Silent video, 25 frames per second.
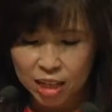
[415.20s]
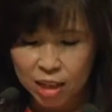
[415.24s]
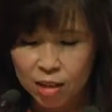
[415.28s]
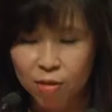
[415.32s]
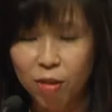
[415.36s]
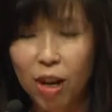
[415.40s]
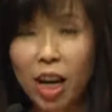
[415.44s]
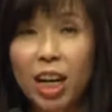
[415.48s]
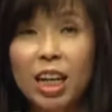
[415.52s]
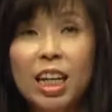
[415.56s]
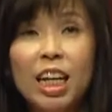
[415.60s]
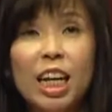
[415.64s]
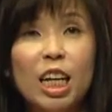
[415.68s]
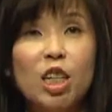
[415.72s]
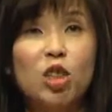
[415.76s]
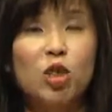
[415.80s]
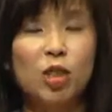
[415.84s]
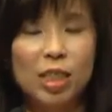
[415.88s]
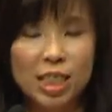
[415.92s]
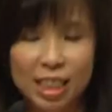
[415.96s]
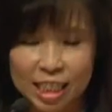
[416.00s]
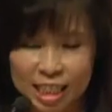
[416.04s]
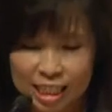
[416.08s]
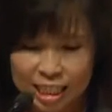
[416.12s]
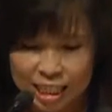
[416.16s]
via
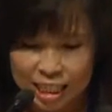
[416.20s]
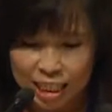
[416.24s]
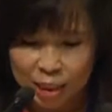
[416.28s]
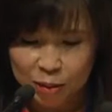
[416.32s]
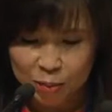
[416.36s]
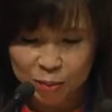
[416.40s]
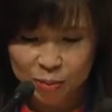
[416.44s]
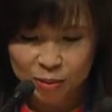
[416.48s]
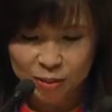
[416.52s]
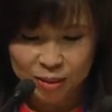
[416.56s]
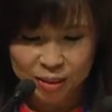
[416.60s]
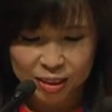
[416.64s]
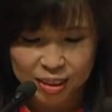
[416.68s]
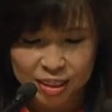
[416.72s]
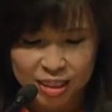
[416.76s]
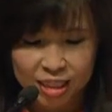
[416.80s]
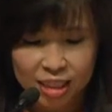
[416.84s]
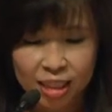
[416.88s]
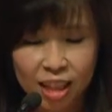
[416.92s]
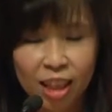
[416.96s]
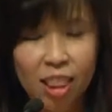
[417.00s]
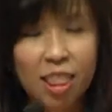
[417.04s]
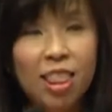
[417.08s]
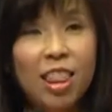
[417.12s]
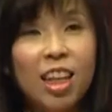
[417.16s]
electricity.
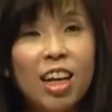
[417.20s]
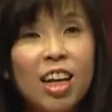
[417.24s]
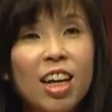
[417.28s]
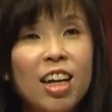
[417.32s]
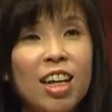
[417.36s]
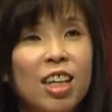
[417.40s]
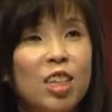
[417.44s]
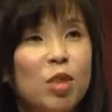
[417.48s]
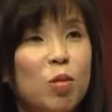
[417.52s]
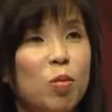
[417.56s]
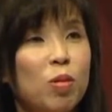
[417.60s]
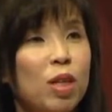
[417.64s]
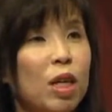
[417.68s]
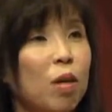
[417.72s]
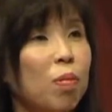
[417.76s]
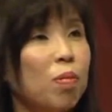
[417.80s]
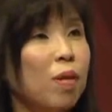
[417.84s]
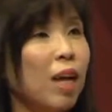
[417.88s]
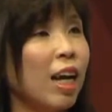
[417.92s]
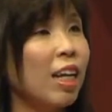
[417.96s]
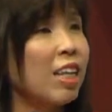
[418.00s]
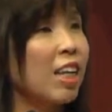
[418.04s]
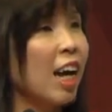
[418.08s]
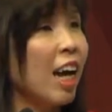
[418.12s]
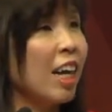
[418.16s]
The third, we
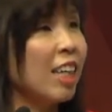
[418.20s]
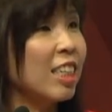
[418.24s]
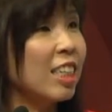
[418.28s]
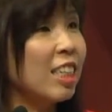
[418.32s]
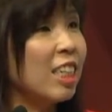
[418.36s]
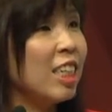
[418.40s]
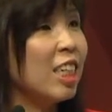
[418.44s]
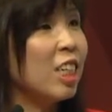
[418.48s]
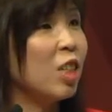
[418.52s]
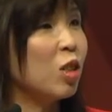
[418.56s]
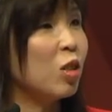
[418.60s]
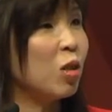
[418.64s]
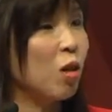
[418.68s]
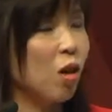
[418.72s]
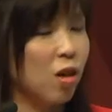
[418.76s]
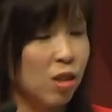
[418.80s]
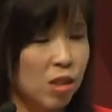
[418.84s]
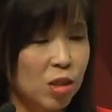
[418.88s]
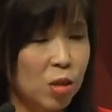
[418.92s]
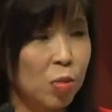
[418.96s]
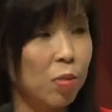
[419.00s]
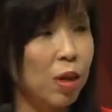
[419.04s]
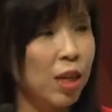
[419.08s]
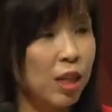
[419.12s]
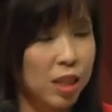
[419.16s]
applied IT to
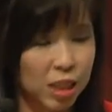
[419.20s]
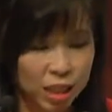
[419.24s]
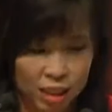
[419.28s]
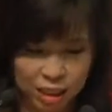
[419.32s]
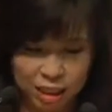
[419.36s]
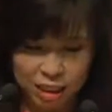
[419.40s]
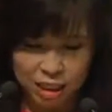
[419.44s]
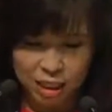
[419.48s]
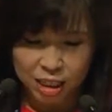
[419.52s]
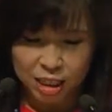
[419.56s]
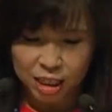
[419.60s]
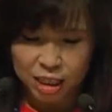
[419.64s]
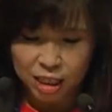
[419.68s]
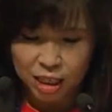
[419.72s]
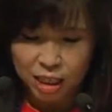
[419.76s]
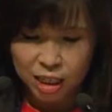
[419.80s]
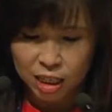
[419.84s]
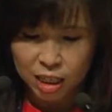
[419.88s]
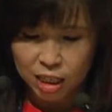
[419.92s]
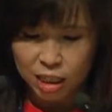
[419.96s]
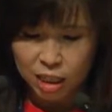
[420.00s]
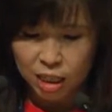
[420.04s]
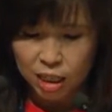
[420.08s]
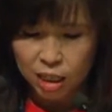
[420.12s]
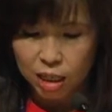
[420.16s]
automate
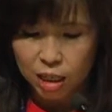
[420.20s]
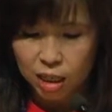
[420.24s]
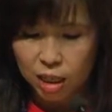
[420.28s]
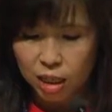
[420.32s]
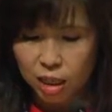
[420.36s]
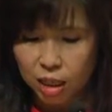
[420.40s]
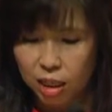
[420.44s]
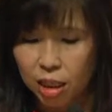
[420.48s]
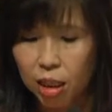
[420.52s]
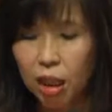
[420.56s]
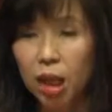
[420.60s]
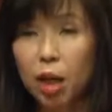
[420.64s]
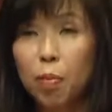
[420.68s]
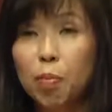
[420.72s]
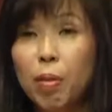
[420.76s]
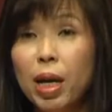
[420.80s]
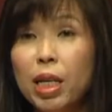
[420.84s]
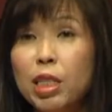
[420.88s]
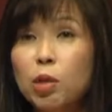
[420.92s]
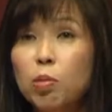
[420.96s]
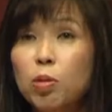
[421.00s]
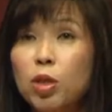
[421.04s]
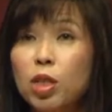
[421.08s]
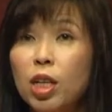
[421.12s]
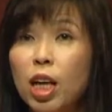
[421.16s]
the
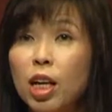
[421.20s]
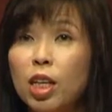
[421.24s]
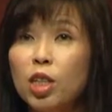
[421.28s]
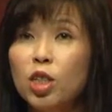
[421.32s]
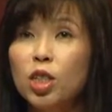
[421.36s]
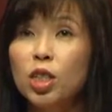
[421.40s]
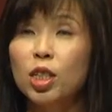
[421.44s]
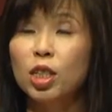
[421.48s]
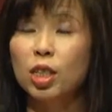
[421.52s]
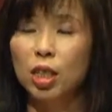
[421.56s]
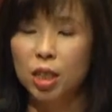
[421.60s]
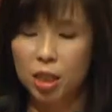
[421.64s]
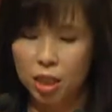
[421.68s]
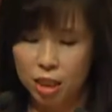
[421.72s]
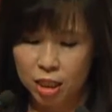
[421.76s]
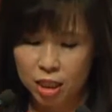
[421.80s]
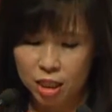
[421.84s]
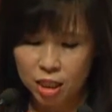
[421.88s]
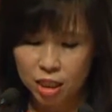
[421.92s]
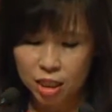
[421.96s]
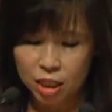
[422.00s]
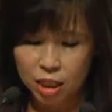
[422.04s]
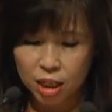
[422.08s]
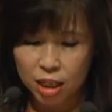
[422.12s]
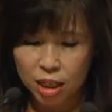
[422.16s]
mass production.
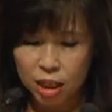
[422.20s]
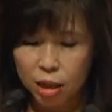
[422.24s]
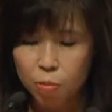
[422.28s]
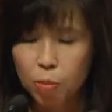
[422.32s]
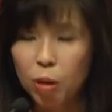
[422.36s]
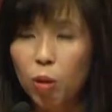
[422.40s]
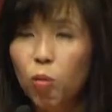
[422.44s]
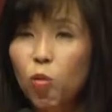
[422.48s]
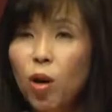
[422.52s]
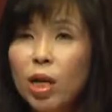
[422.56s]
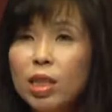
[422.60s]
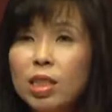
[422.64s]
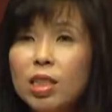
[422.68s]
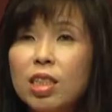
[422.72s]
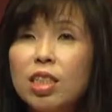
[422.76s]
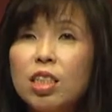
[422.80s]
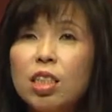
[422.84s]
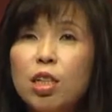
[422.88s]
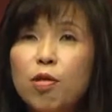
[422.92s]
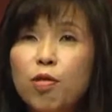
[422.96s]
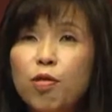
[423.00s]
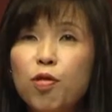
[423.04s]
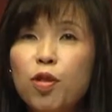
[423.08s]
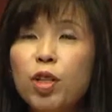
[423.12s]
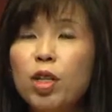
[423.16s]
But what's
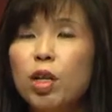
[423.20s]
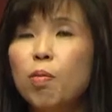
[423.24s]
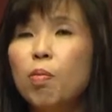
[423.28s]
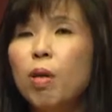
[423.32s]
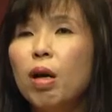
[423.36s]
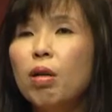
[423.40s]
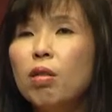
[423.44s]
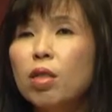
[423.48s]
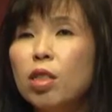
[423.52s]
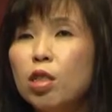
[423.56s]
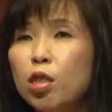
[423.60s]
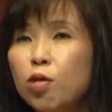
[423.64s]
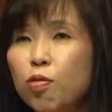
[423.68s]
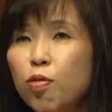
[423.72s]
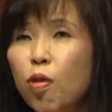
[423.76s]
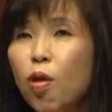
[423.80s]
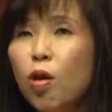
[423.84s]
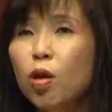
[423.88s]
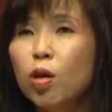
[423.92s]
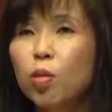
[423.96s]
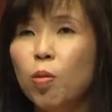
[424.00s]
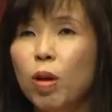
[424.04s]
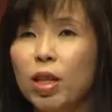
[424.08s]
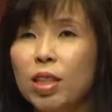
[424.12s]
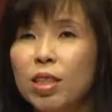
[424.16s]
different about this
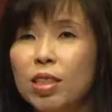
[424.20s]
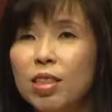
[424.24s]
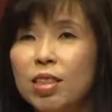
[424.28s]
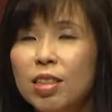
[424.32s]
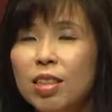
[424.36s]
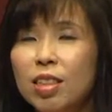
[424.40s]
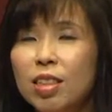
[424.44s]
fourth one?